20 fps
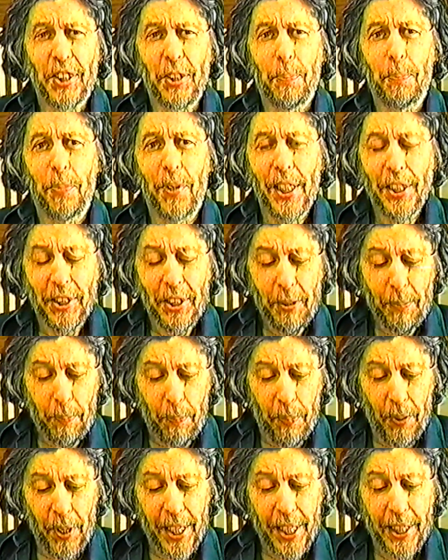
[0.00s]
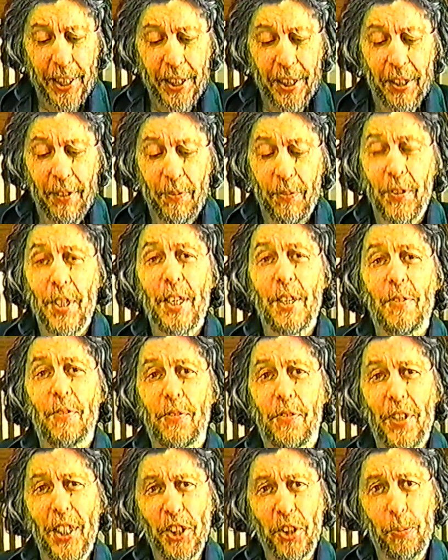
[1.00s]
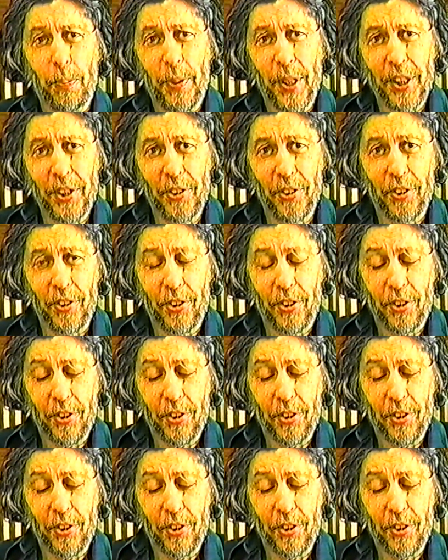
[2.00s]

as a pleasant blend of fresh piss